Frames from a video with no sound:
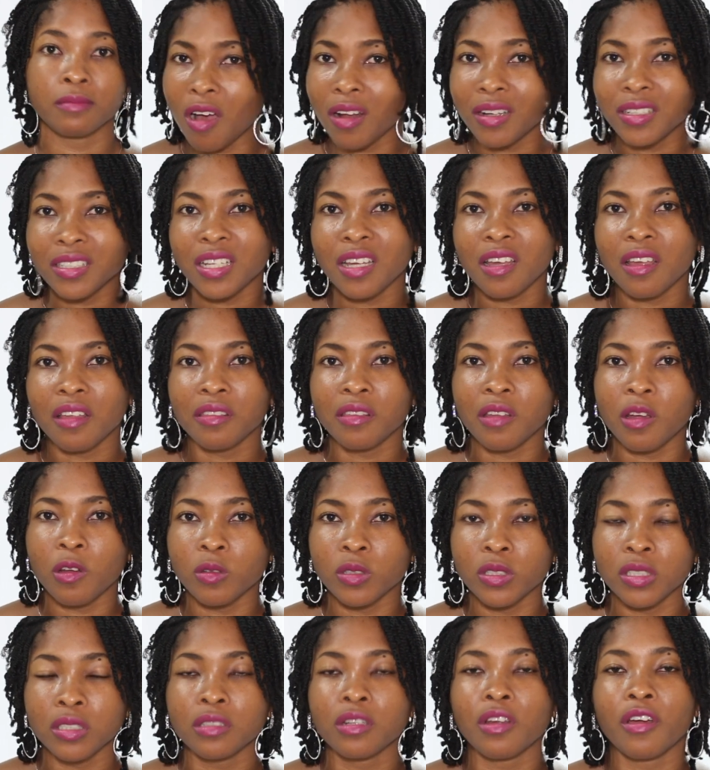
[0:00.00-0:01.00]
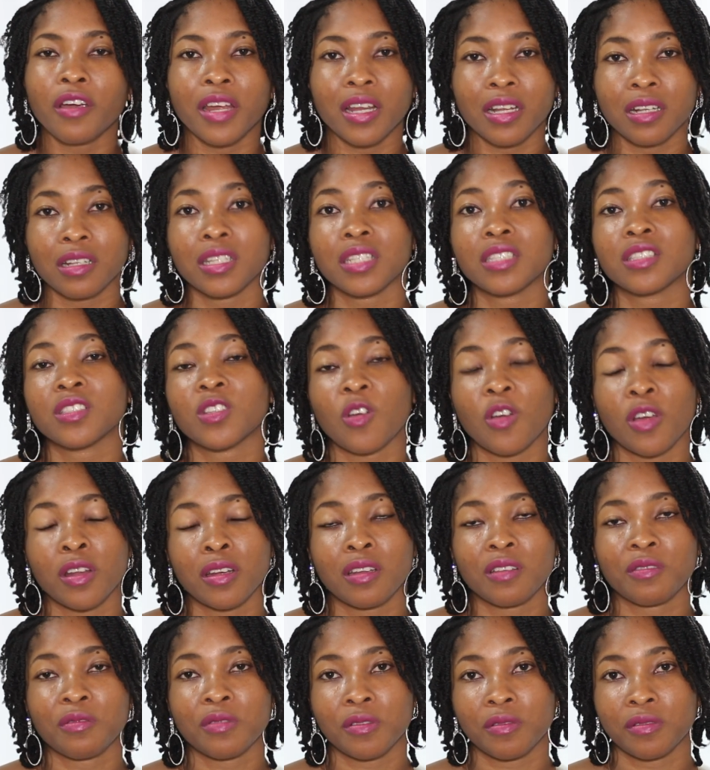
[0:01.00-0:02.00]
under $1,000 or at least
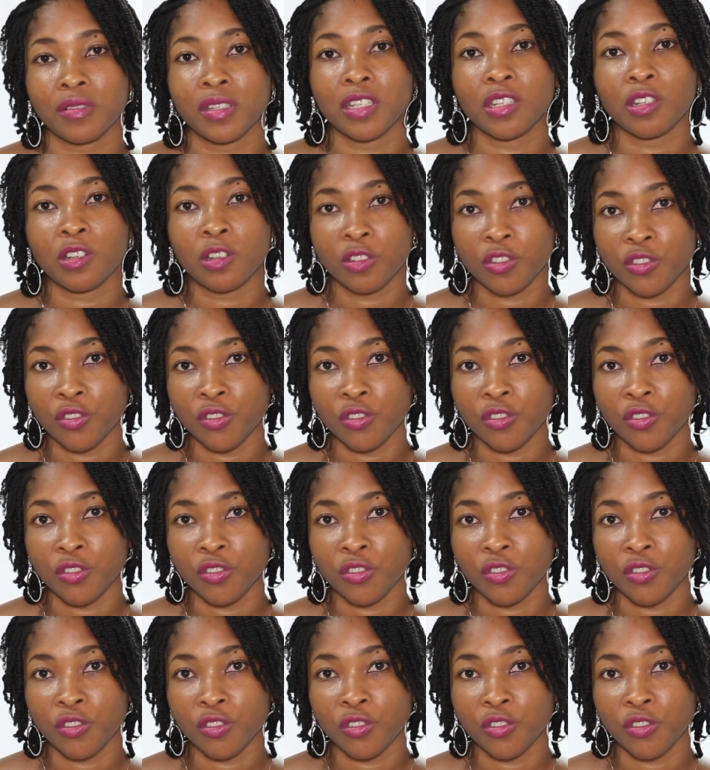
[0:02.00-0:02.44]
under $1,500.